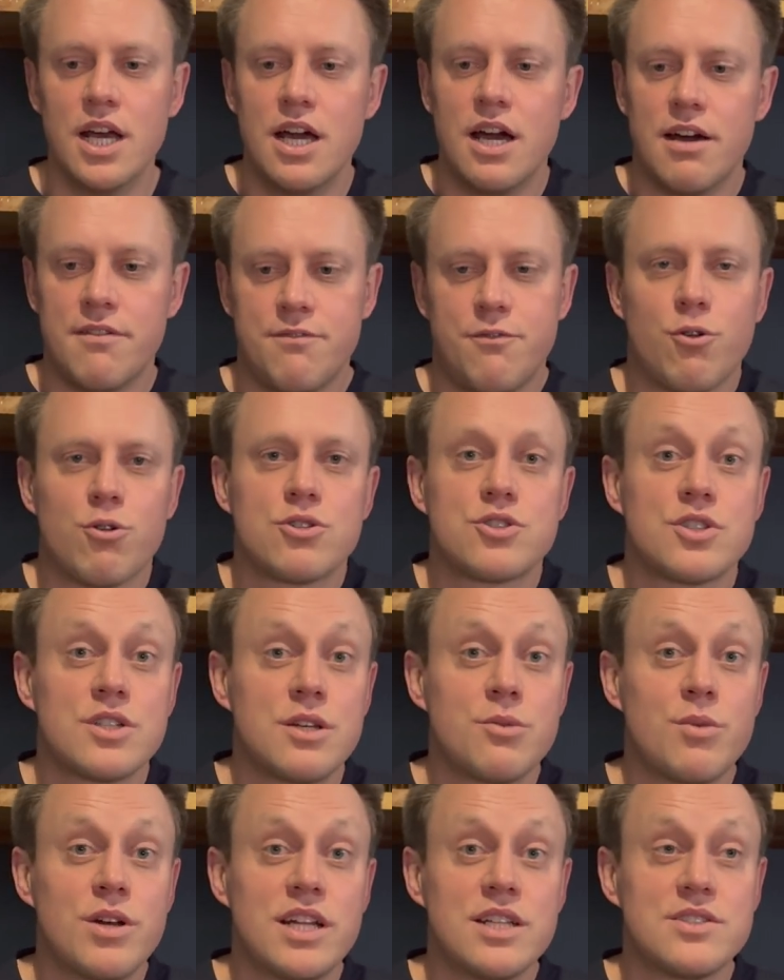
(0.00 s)
Unfortunately,
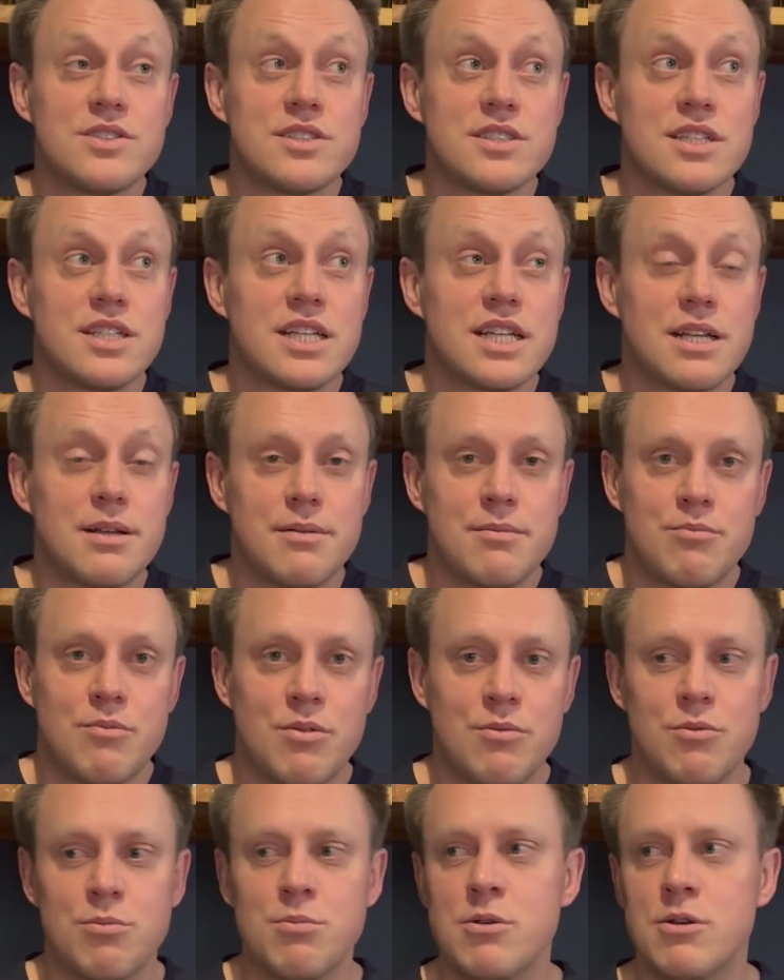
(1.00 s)
when it's
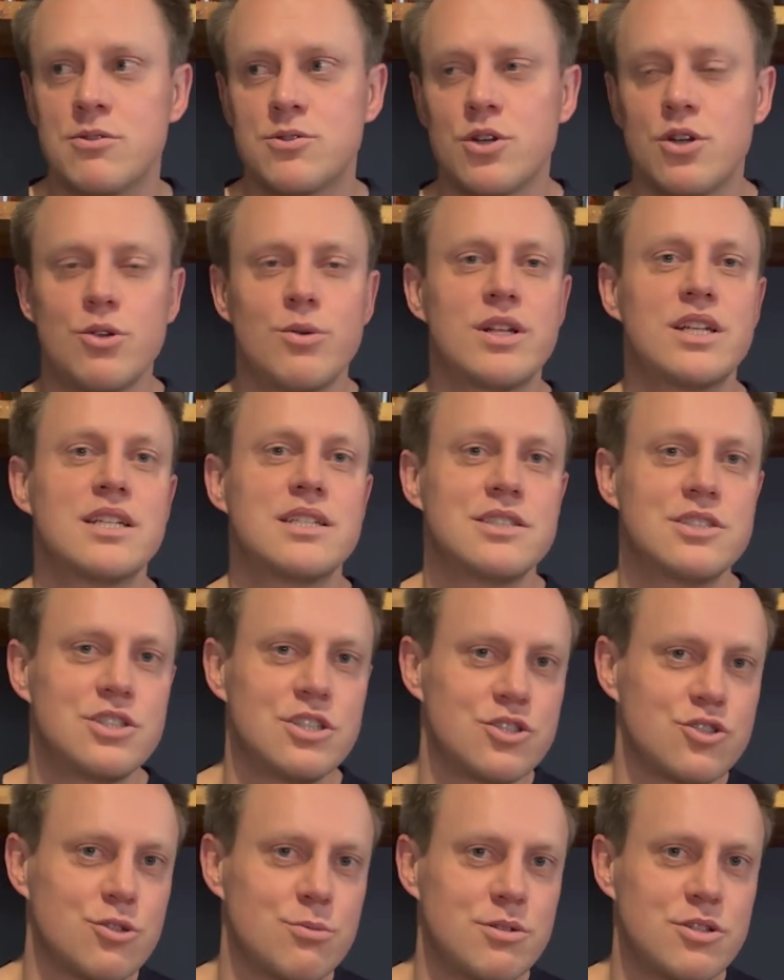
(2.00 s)
moves all the way into
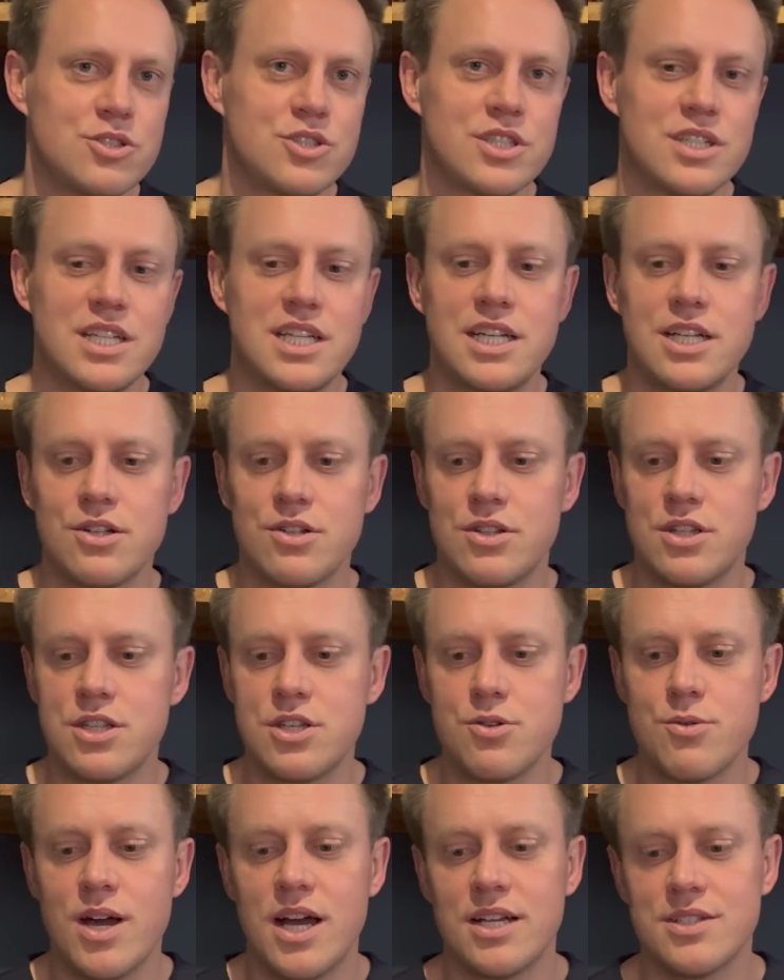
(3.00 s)
distribution here in the
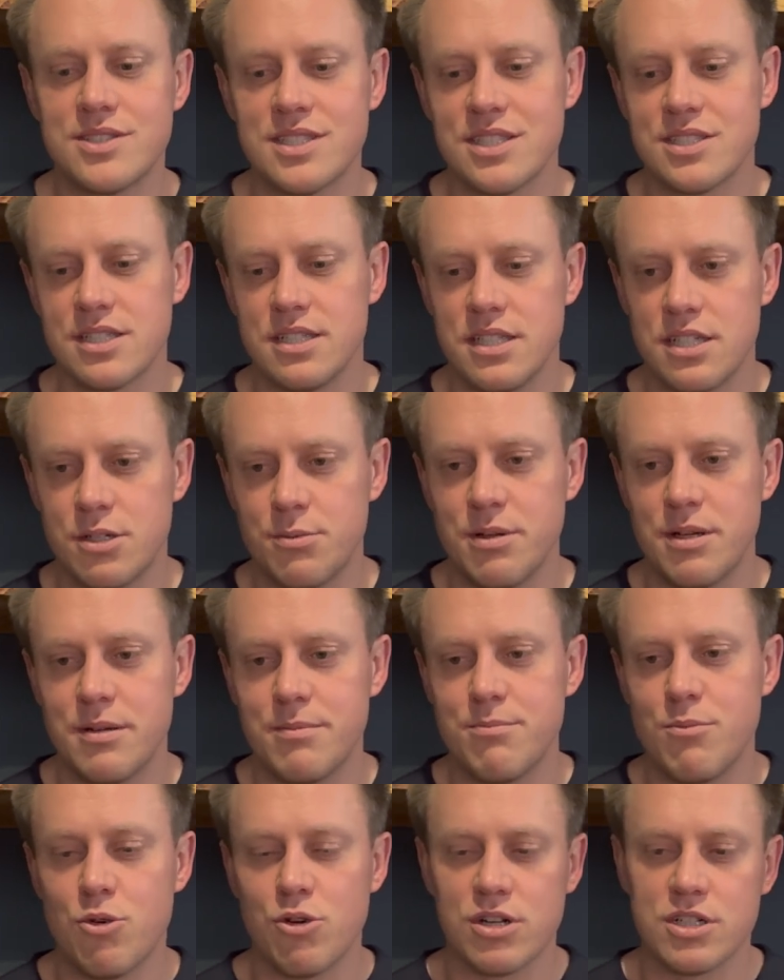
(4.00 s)
US, it's a little bit
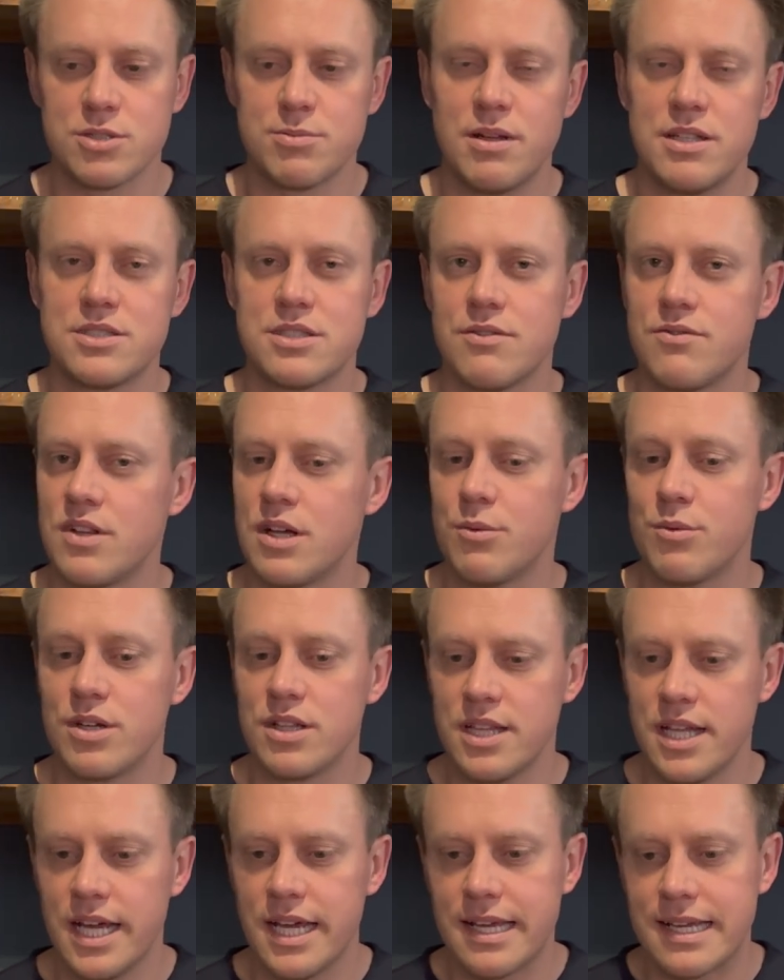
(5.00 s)
more expensive than we'd
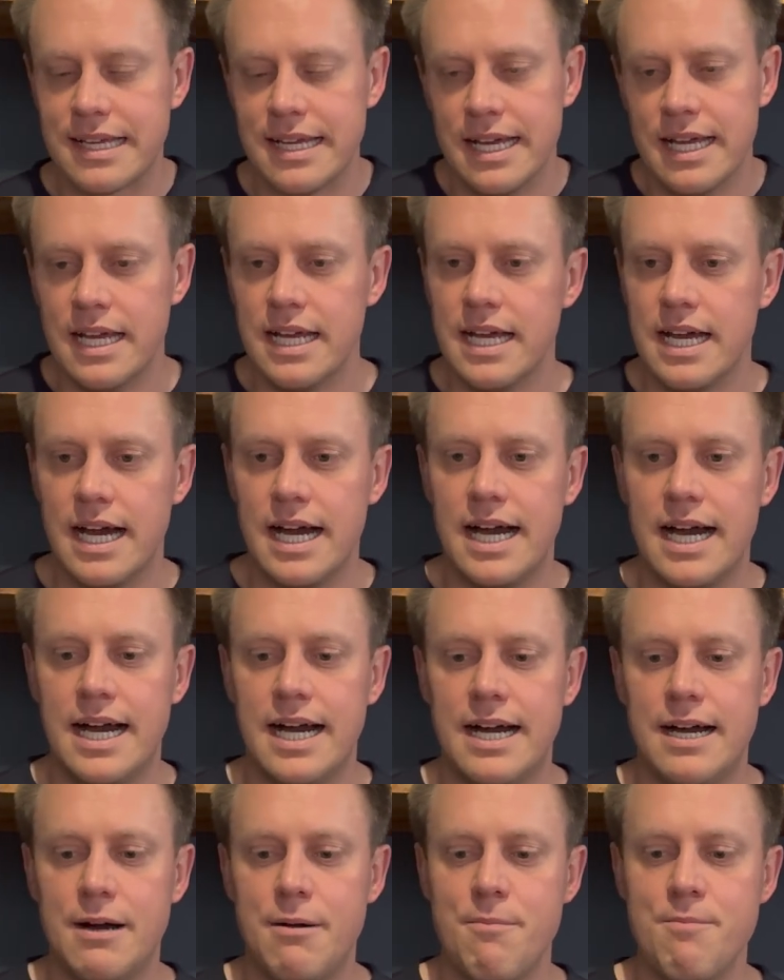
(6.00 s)
like,
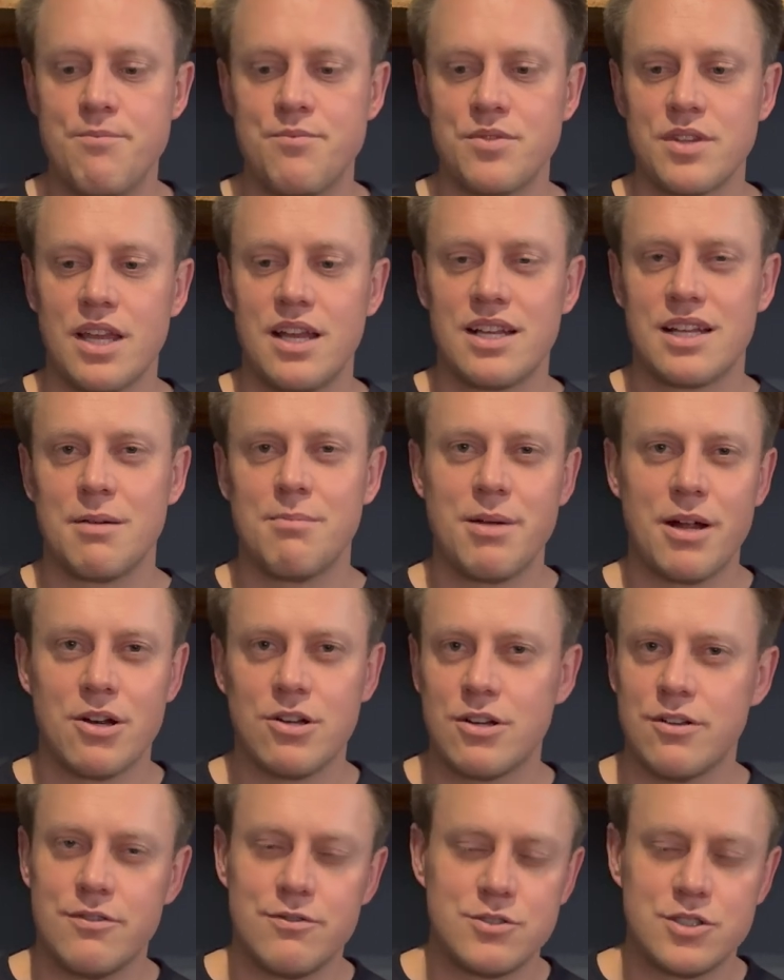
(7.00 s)

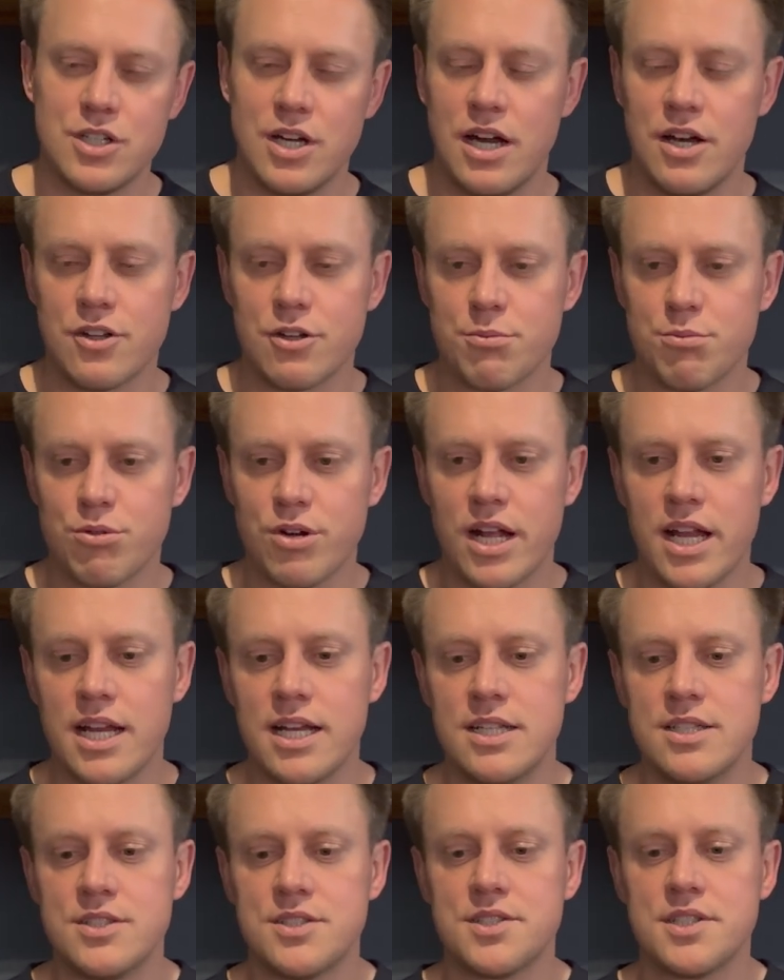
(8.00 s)
comparative to other
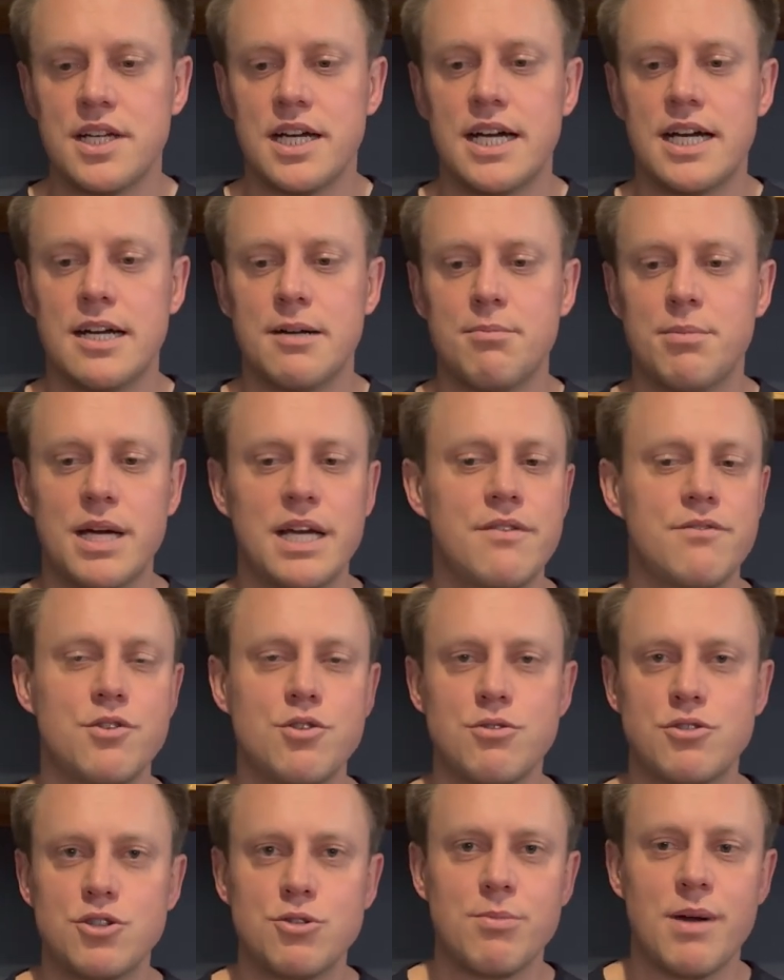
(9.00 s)
brands. But if you
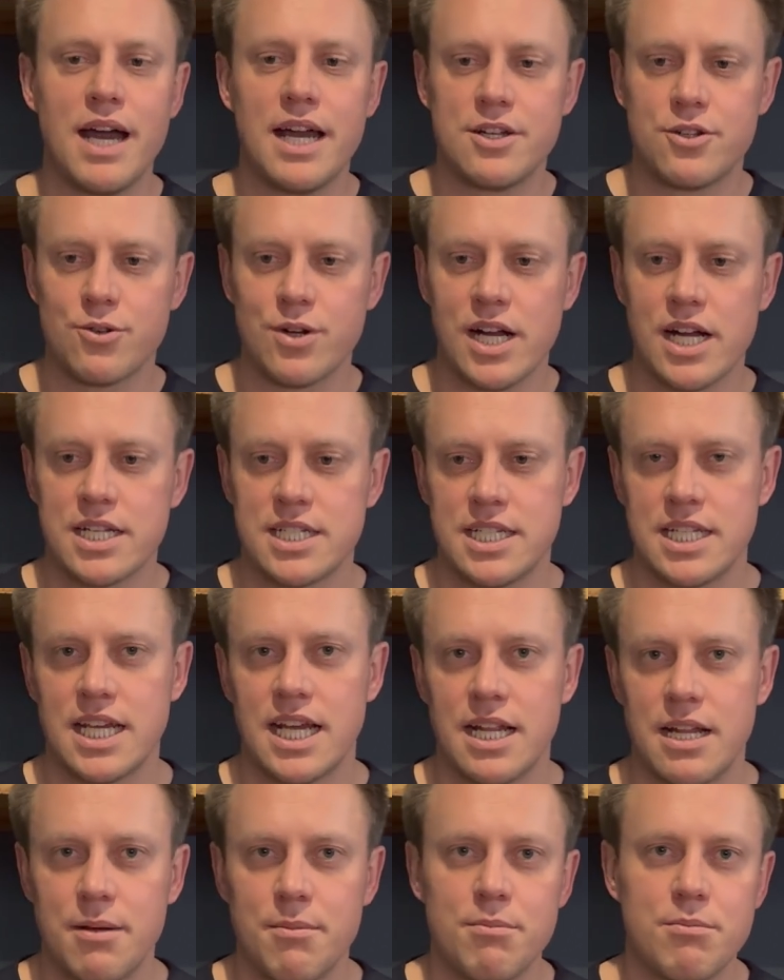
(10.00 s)
do buy direct and
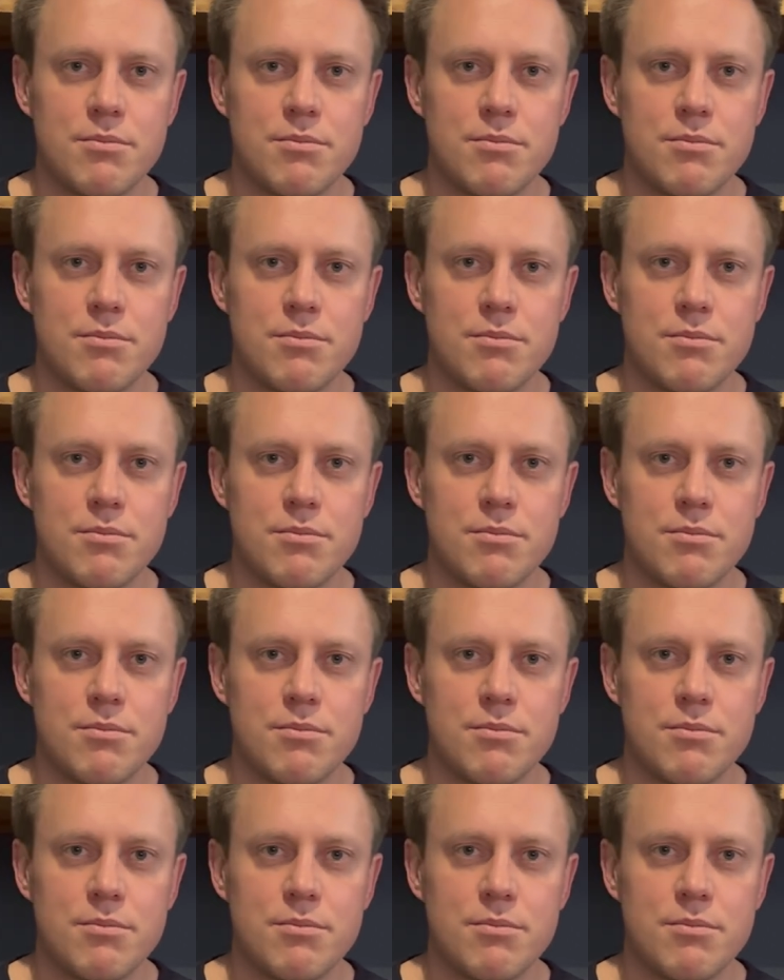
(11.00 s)
get